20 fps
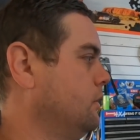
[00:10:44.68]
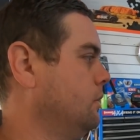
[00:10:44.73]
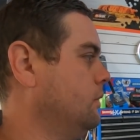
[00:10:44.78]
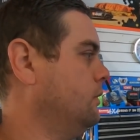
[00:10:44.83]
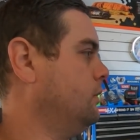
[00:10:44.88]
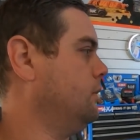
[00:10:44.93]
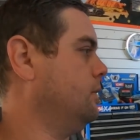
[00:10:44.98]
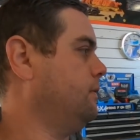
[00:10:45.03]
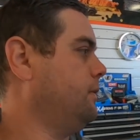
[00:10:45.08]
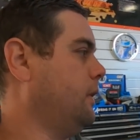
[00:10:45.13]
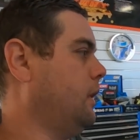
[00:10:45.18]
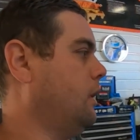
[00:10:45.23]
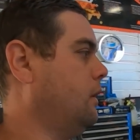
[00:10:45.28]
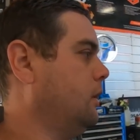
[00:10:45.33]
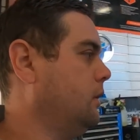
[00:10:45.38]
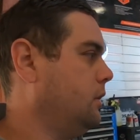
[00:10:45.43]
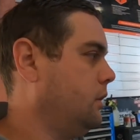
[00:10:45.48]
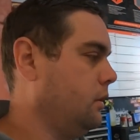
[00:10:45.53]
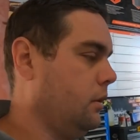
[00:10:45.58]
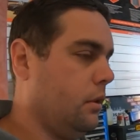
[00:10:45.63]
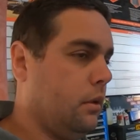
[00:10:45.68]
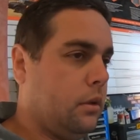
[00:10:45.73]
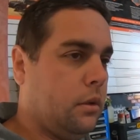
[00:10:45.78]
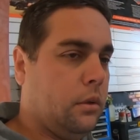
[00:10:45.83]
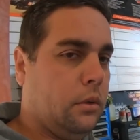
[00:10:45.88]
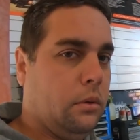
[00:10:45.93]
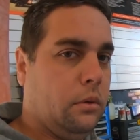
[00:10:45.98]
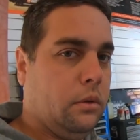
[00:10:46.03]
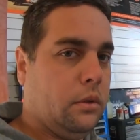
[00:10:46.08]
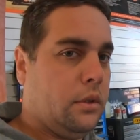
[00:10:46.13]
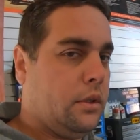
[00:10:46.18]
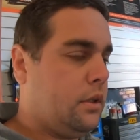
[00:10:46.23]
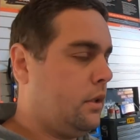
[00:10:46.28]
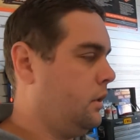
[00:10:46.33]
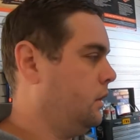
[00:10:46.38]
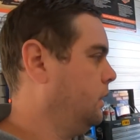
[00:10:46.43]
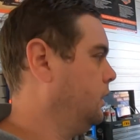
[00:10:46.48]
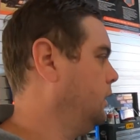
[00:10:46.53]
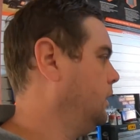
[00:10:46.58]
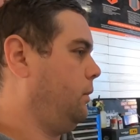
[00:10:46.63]
safari snorkels.
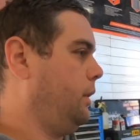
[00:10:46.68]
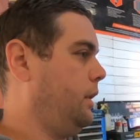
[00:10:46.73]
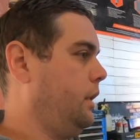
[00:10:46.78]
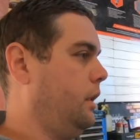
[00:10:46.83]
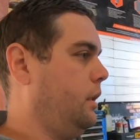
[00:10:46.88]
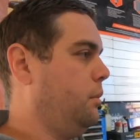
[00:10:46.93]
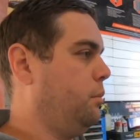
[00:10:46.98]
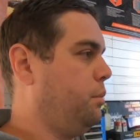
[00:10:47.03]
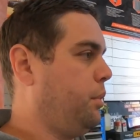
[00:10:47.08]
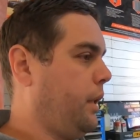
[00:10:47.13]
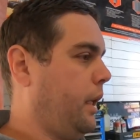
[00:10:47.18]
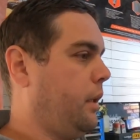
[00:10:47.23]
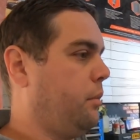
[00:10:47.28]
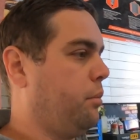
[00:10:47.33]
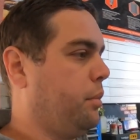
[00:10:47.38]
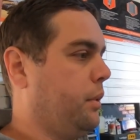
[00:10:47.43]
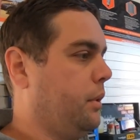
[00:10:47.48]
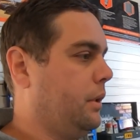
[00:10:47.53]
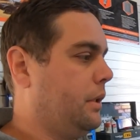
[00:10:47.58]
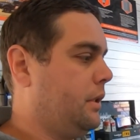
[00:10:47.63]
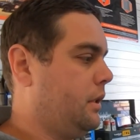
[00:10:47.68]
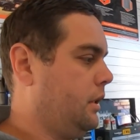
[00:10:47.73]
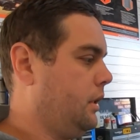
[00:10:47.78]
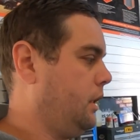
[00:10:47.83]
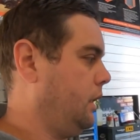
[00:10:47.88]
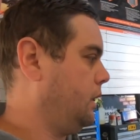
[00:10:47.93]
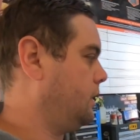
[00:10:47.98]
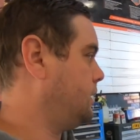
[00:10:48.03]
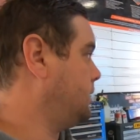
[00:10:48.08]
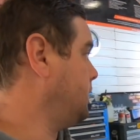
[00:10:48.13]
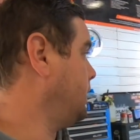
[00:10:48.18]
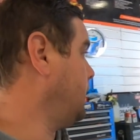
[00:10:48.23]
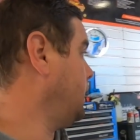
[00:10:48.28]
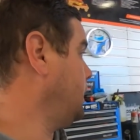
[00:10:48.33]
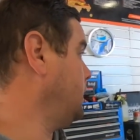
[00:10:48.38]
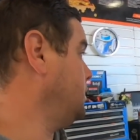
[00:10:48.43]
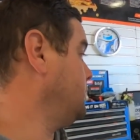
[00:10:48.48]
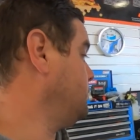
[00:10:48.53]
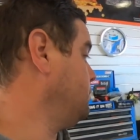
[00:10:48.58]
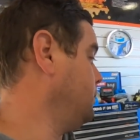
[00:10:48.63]
We did the brake booster
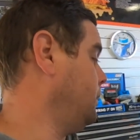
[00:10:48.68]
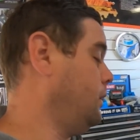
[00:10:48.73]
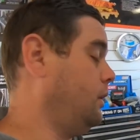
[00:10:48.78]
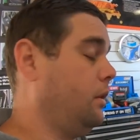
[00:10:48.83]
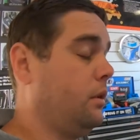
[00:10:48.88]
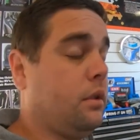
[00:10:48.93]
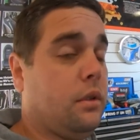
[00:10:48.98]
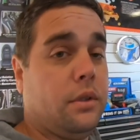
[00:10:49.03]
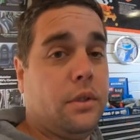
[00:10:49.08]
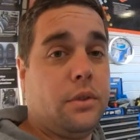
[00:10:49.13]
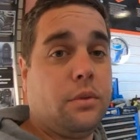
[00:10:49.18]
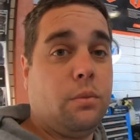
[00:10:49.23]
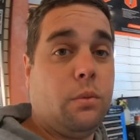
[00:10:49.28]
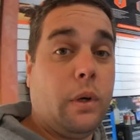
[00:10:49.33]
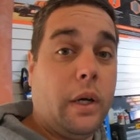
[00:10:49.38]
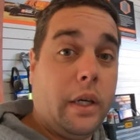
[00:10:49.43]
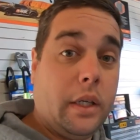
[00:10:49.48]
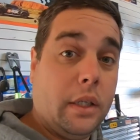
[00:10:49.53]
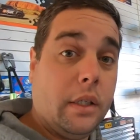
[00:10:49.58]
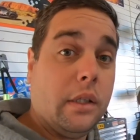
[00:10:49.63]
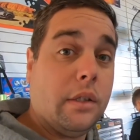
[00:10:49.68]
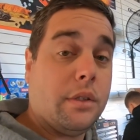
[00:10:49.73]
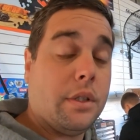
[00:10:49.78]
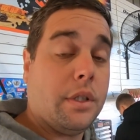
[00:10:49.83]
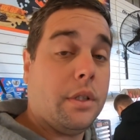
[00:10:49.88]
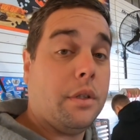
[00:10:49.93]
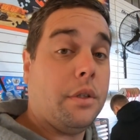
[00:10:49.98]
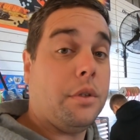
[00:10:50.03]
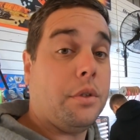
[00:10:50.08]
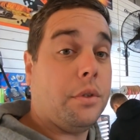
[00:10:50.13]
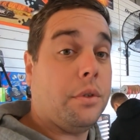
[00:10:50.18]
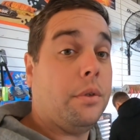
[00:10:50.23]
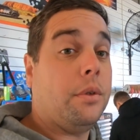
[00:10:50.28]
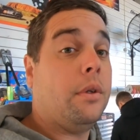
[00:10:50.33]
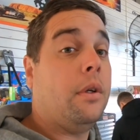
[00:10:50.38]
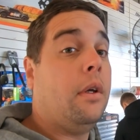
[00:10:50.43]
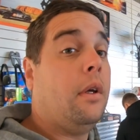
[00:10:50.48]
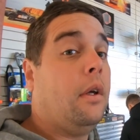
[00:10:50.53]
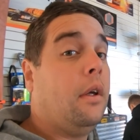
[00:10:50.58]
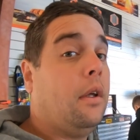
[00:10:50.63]
yesterday as well because it's way easier to
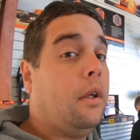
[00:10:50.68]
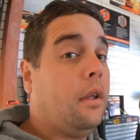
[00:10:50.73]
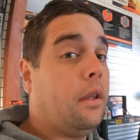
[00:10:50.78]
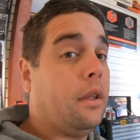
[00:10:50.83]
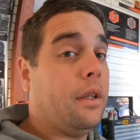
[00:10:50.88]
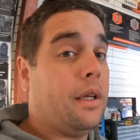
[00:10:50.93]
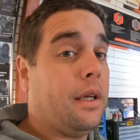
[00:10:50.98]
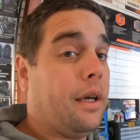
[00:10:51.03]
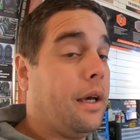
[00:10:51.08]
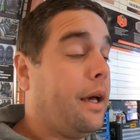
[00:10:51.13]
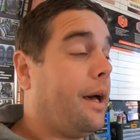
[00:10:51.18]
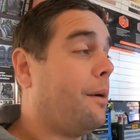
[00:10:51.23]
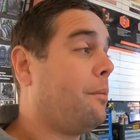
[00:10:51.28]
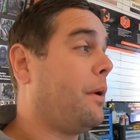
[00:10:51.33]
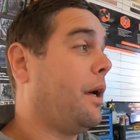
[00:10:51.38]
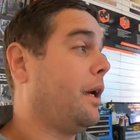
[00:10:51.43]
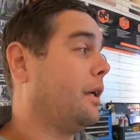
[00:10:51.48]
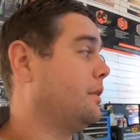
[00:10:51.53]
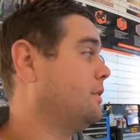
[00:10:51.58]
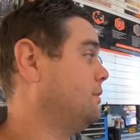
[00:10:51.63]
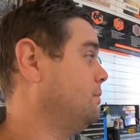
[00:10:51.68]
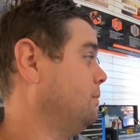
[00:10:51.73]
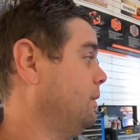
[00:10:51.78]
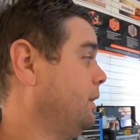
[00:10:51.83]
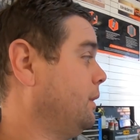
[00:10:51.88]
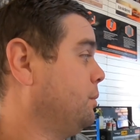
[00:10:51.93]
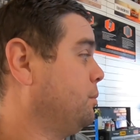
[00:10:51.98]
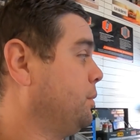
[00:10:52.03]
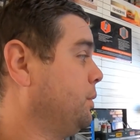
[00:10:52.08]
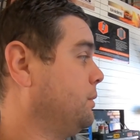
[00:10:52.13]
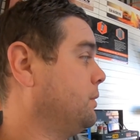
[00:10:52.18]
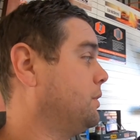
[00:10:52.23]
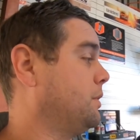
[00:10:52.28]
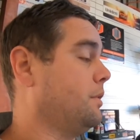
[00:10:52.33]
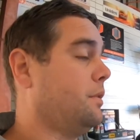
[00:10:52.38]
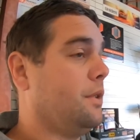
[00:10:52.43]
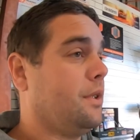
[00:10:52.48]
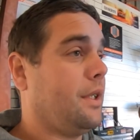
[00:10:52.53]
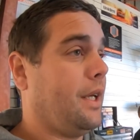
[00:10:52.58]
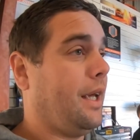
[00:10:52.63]
do the R-Max when the
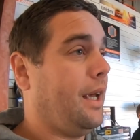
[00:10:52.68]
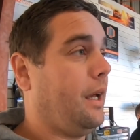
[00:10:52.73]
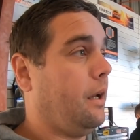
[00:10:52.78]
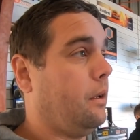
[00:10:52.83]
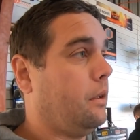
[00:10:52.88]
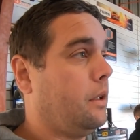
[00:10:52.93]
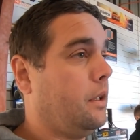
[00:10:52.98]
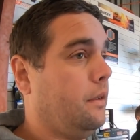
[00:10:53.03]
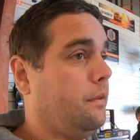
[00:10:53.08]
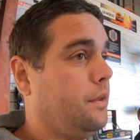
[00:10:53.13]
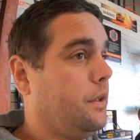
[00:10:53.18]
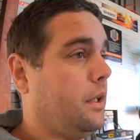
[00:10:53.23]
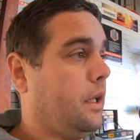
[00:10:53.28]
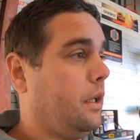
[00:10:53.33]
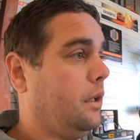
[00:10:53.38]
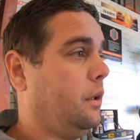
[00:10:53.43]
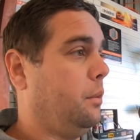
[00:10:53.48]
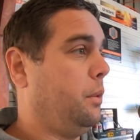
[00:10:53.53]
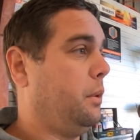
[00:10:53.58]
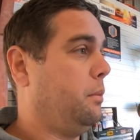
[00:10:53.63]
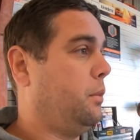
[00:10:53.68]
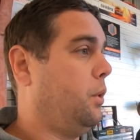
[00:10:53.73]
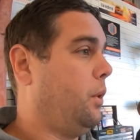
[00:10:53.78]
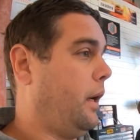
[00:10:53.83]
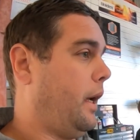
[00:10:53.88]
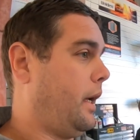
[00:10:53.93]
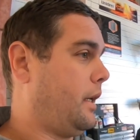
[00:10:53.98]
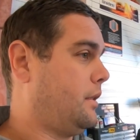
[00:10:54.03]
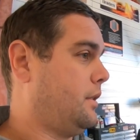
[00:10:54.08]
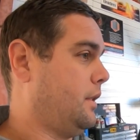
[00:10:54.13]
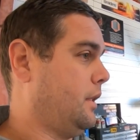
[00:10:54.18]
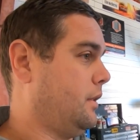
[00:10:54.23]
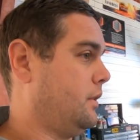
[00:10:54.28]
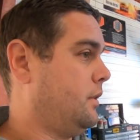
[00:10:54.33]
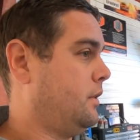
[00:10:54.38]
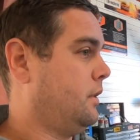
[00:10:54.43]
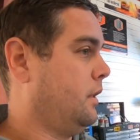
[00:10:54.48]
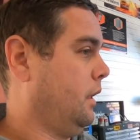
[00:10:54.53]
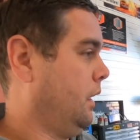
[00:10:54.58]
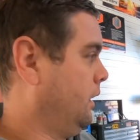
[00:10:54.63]
booster is out. Gives you that little bit more
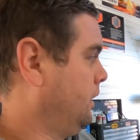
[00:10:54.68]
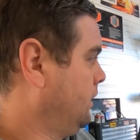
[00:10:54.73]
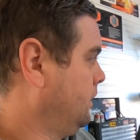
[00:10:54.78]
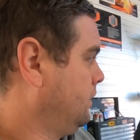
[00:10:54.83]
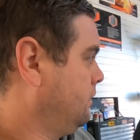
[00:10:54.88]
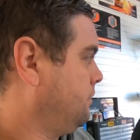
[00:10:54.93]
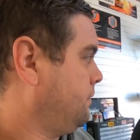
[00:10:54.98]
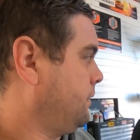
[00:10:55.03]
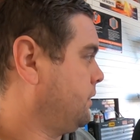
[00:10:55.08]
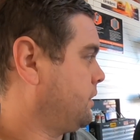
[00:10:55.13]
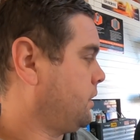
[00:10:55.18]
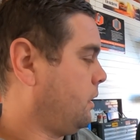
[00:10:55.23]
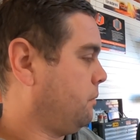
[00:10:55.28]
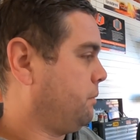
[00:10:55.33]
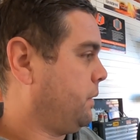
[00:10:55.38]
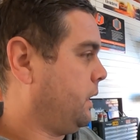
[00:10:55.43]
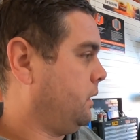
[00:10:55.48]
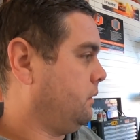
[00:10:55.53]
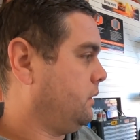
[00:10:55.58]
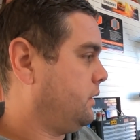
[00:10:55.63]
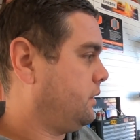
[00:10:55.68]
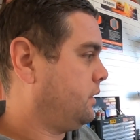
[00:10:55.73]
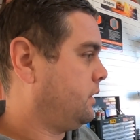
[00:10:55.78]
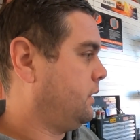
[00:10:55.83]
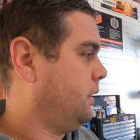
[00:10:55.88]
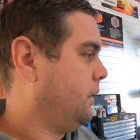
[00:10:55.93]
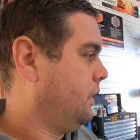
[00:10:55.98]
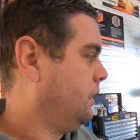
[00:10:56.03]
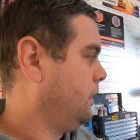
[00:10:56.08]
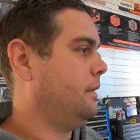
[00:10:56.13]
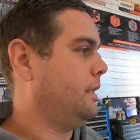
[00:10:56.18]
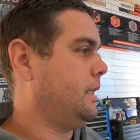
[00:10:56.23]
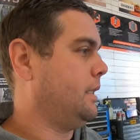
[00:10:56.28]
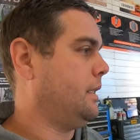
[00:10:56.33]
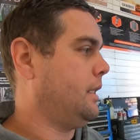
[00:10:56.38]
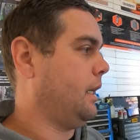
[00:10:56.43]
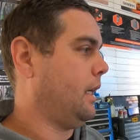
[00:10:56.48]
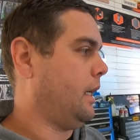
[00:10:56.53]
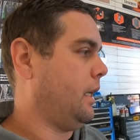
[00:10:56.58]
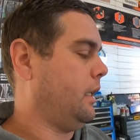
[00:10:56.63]
access for the top bolts.
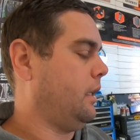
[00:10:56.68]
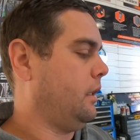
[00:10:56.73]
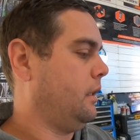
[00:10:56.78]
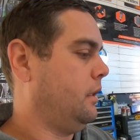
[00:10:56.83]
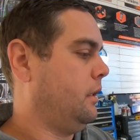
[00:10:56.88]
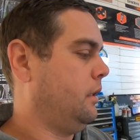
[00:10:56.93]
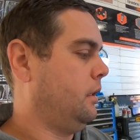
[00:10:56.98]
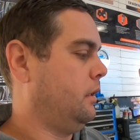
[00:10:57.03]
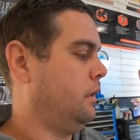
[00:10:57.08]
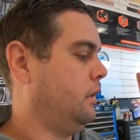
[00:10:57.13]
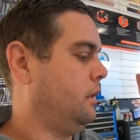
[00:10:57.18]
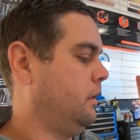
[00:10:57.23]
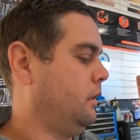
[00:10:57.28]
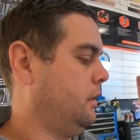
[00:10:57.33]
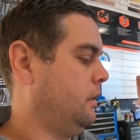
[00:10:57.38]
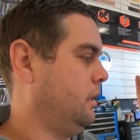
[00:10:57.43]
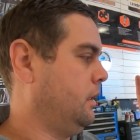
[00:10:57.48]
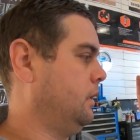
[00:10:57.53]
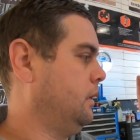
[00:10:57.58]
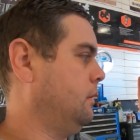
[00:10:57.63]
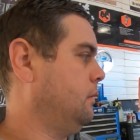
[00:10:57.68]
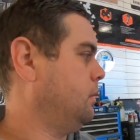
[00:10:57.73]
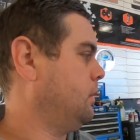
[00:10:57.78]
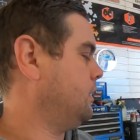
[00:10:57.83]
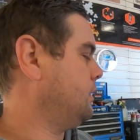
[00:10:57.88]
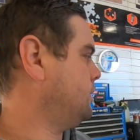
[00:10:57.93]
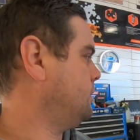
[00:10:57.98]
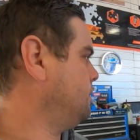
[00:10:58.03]
Today, what else